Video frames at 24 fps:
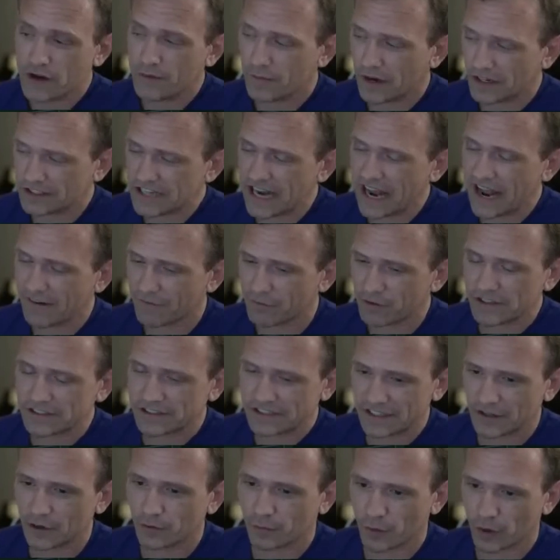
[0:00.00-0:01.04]
much every
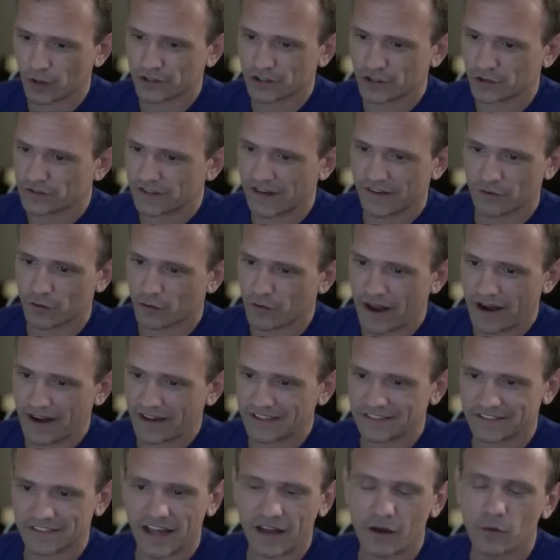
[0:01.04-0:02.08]
single person who's ever read
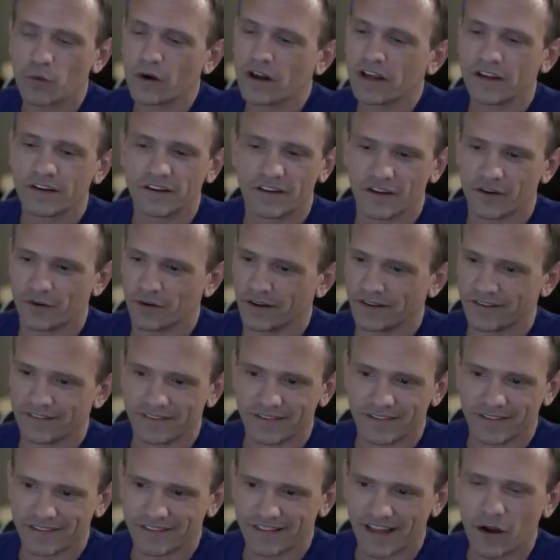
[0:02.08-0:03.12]
it is like, what are you doing?
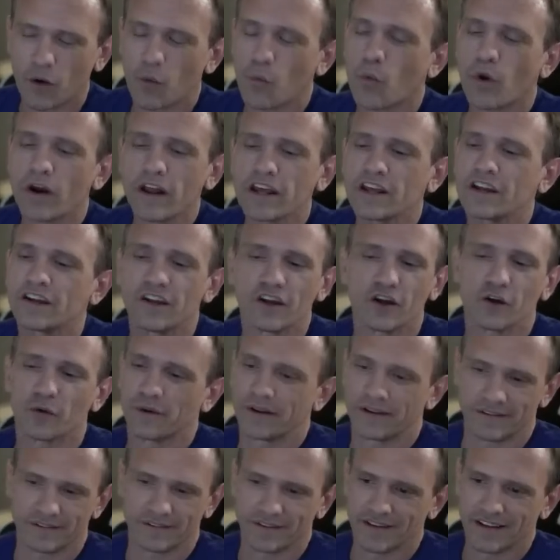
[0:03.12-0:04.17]
Like, what are you
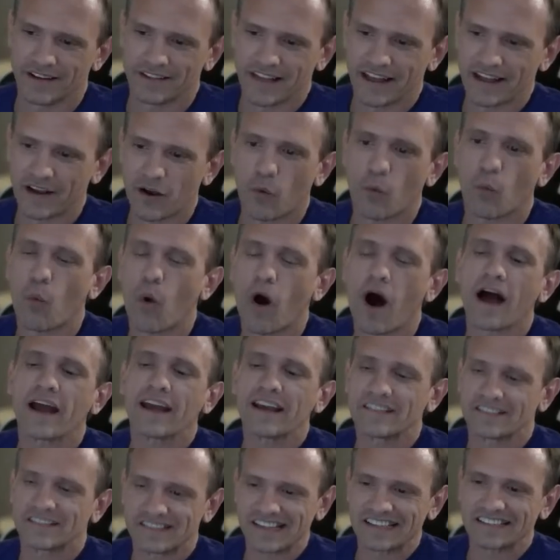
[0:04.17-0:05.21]
doing? Like, why
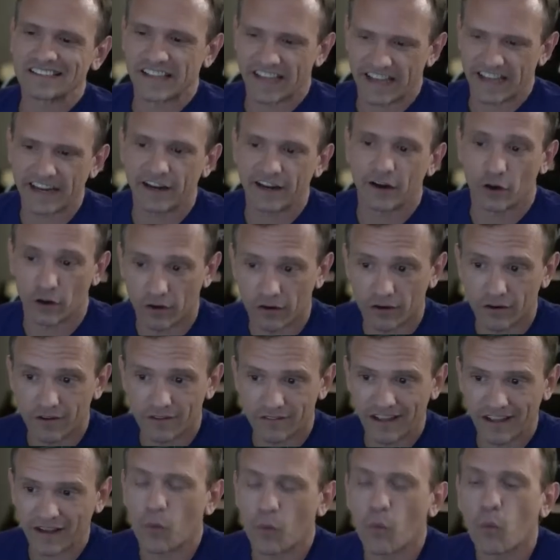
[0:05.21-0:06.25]
is this here?
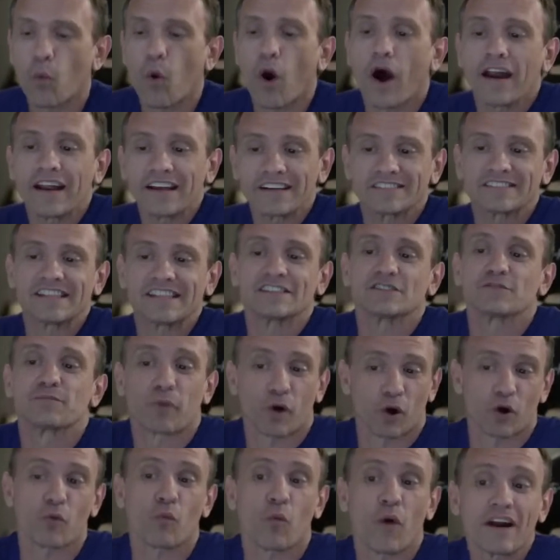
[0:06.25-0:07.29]
Like, what is this?
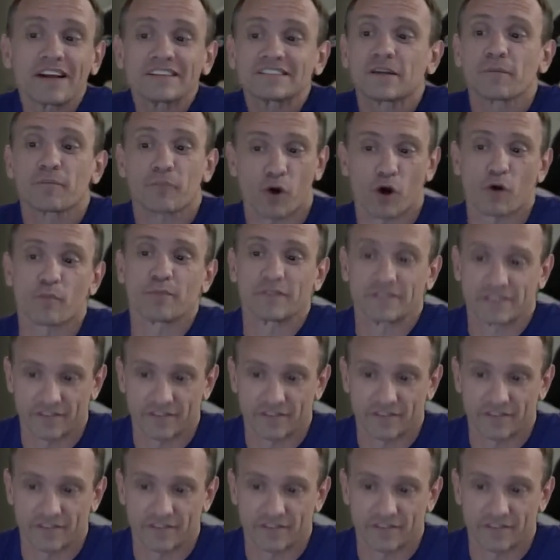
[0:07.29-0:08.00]
What is the purpose